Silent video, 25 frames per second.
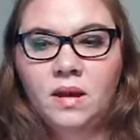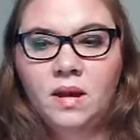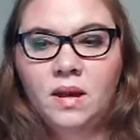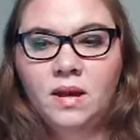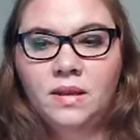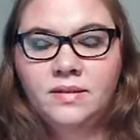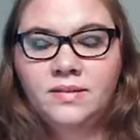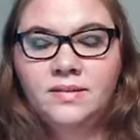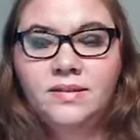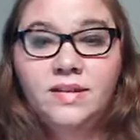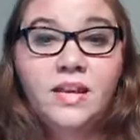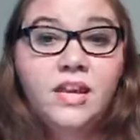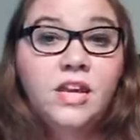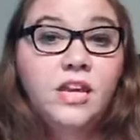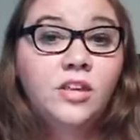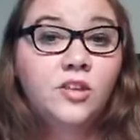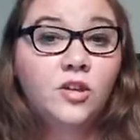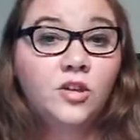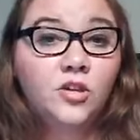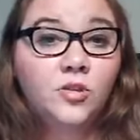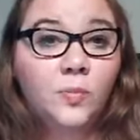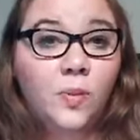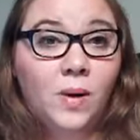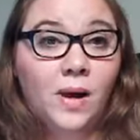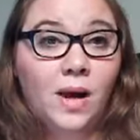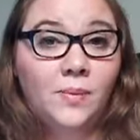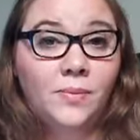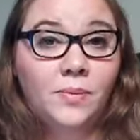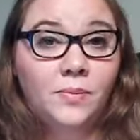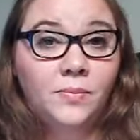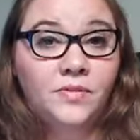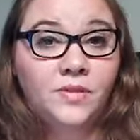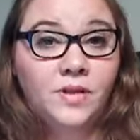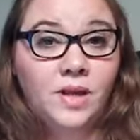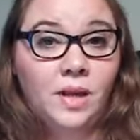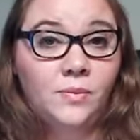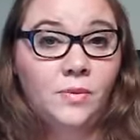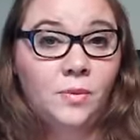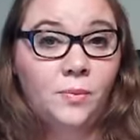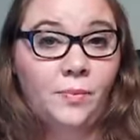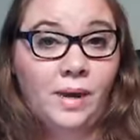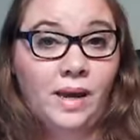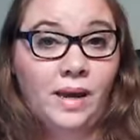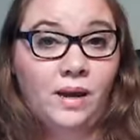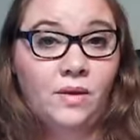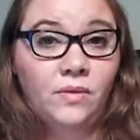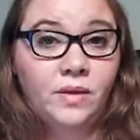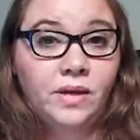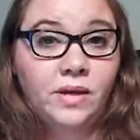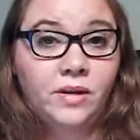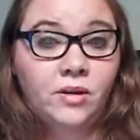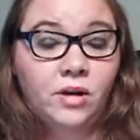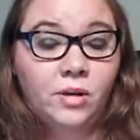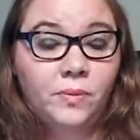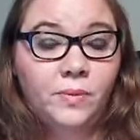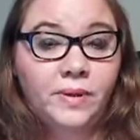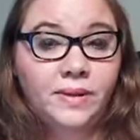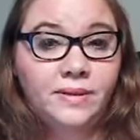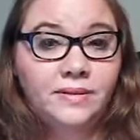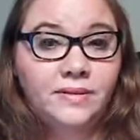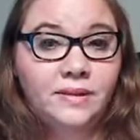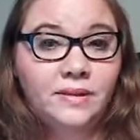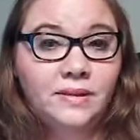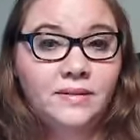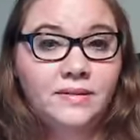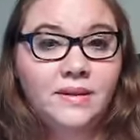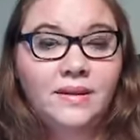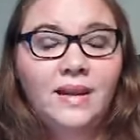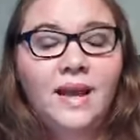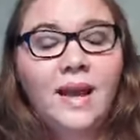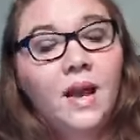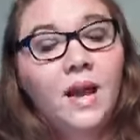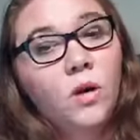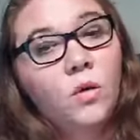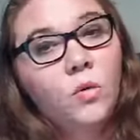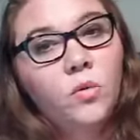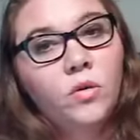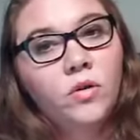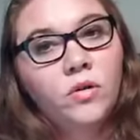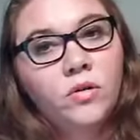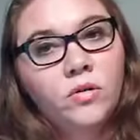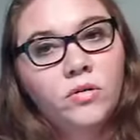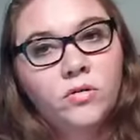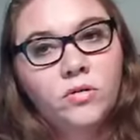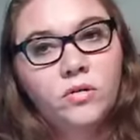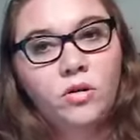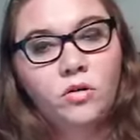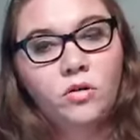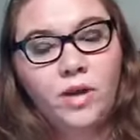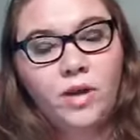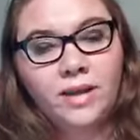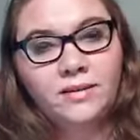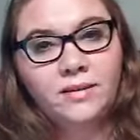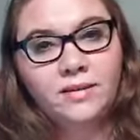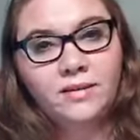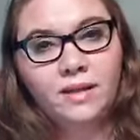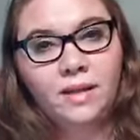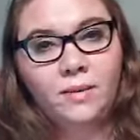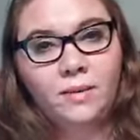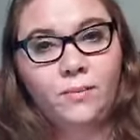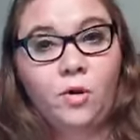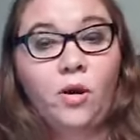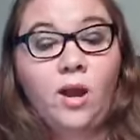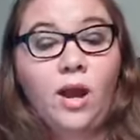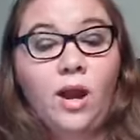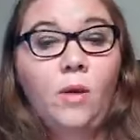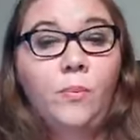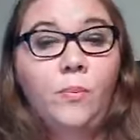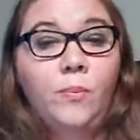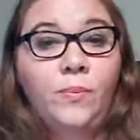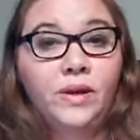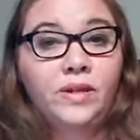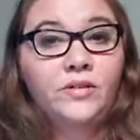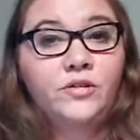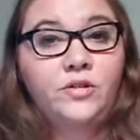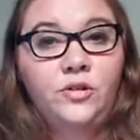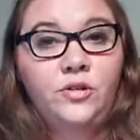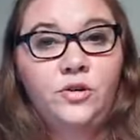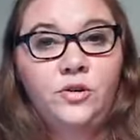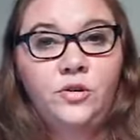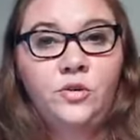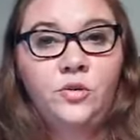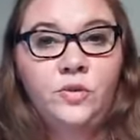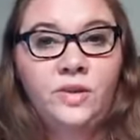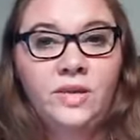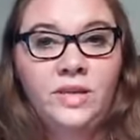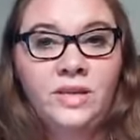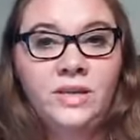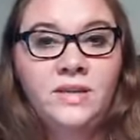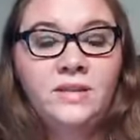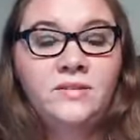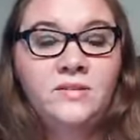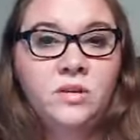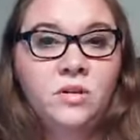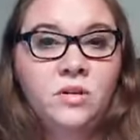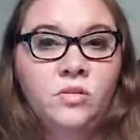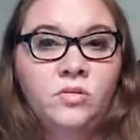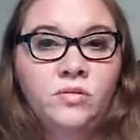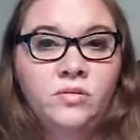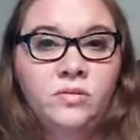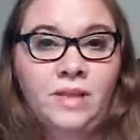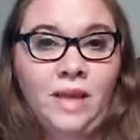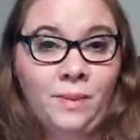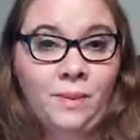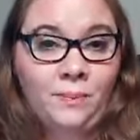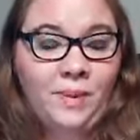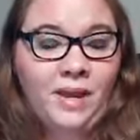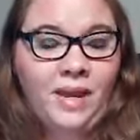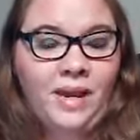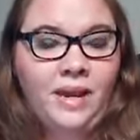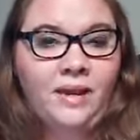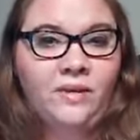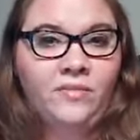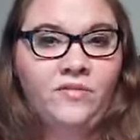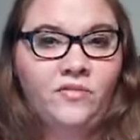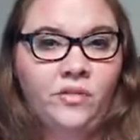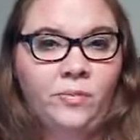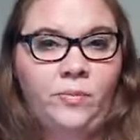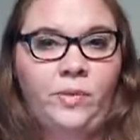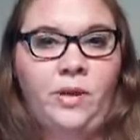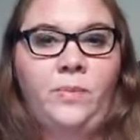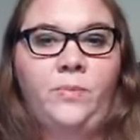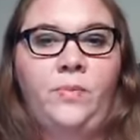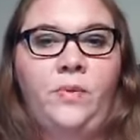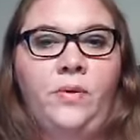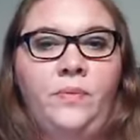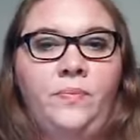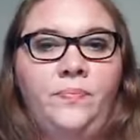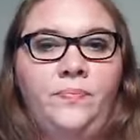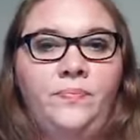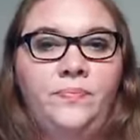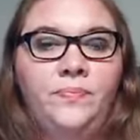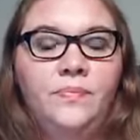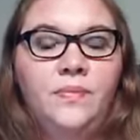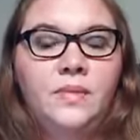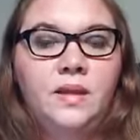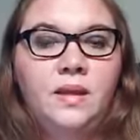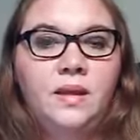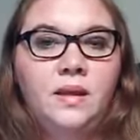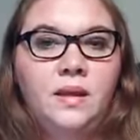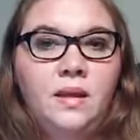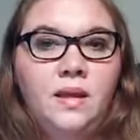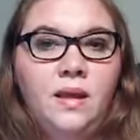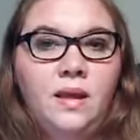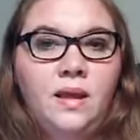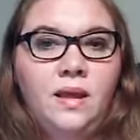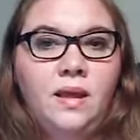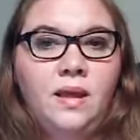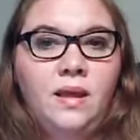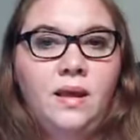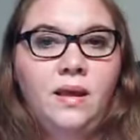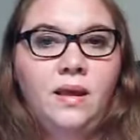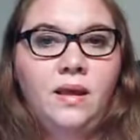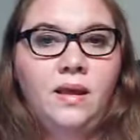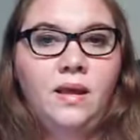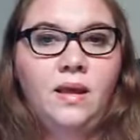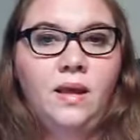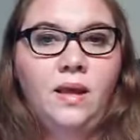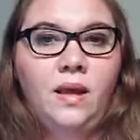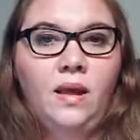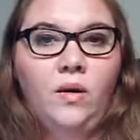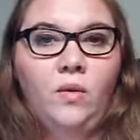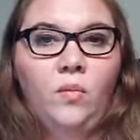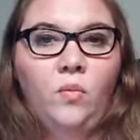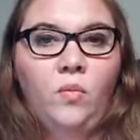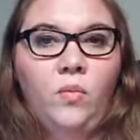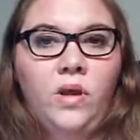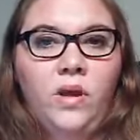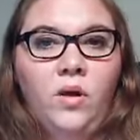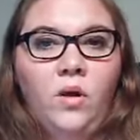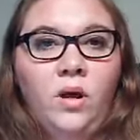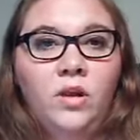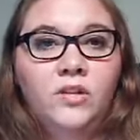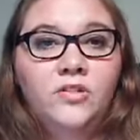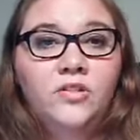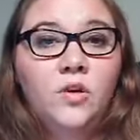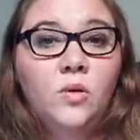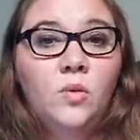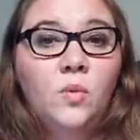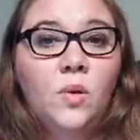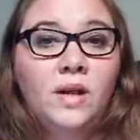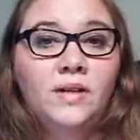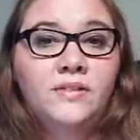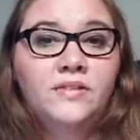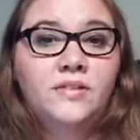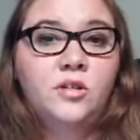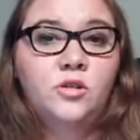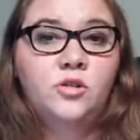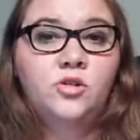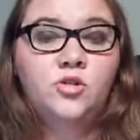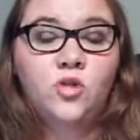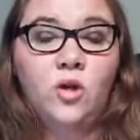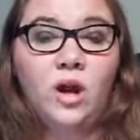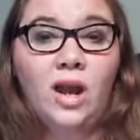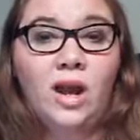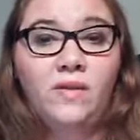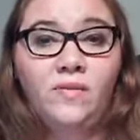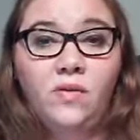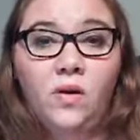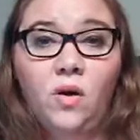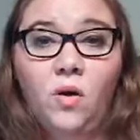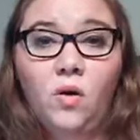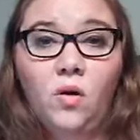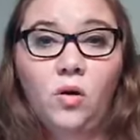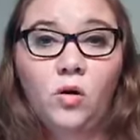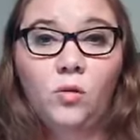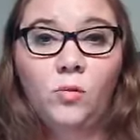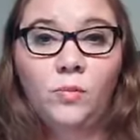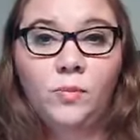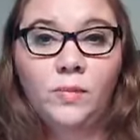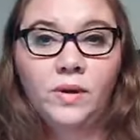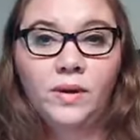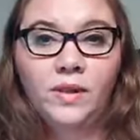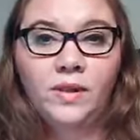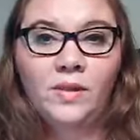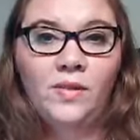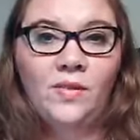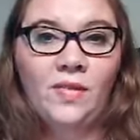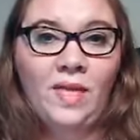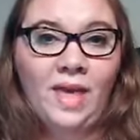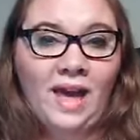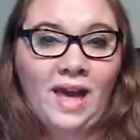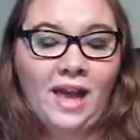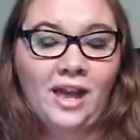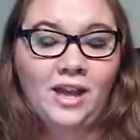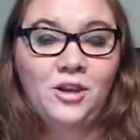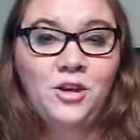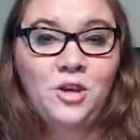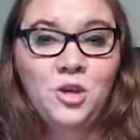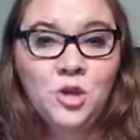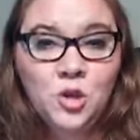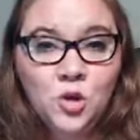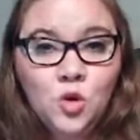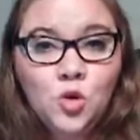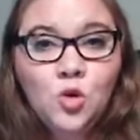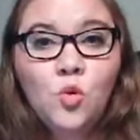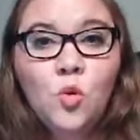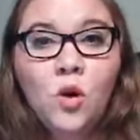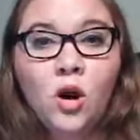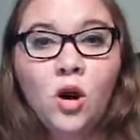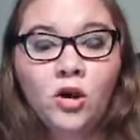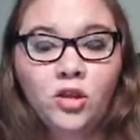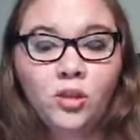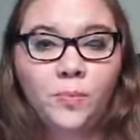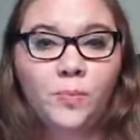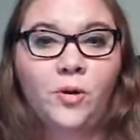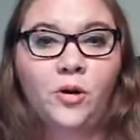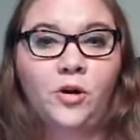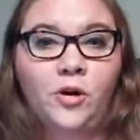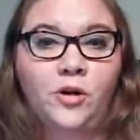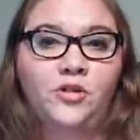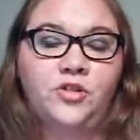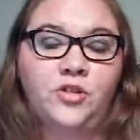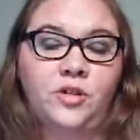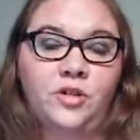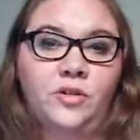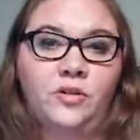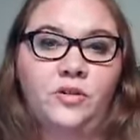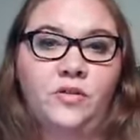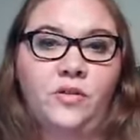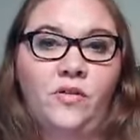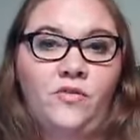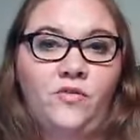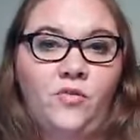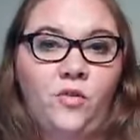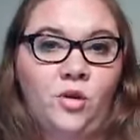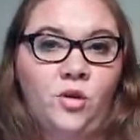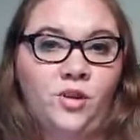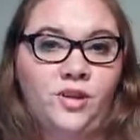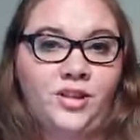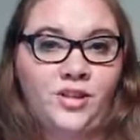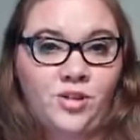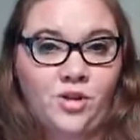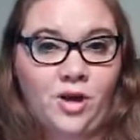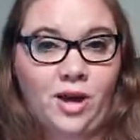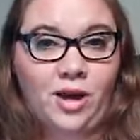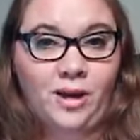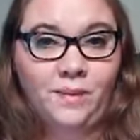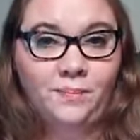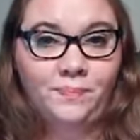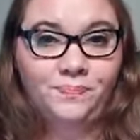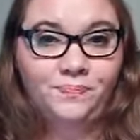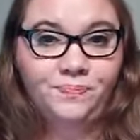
seeing those problems come about in our business and how we're correcting them or helping to ease that pain for people. We also want to drive home that you are the person for the job.